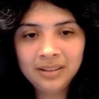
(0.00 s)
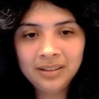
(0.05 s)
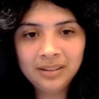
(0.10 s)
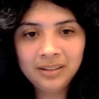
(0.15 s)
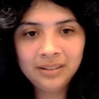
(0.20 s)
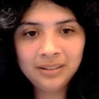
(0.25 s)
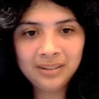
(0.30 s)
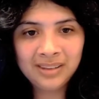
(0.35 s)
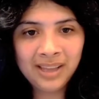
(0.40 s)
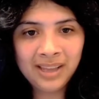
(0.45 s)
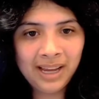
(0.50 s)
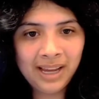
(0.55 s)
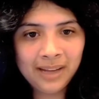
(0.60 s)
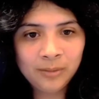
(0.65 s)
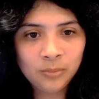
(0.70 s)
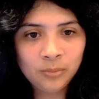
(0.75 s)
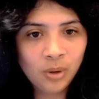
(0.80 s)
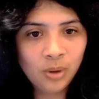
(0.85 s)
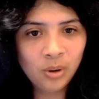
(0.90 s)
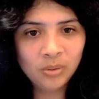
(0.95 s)
that
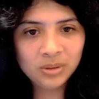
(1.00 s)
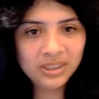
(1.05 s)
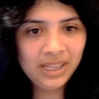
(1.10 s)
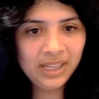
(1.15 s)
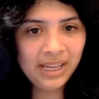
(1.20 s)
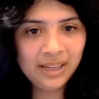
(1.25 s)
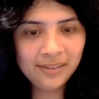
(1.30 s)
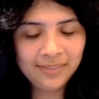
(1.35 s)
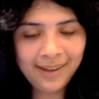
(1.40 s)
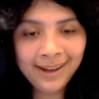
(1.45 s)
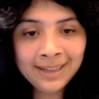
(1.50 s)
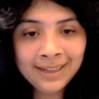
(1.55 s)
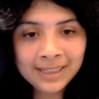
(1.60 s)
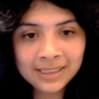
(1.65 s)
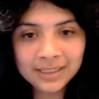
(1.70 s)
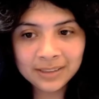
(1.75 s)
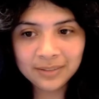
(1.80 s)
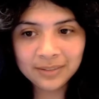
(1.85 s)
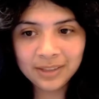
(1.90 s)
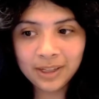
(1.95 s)
won't take advantage
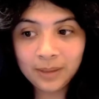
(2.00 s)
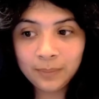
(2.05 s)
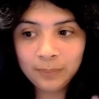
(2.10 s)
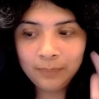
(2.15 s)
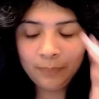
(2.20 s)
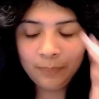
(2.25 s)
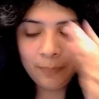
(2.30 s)
of them.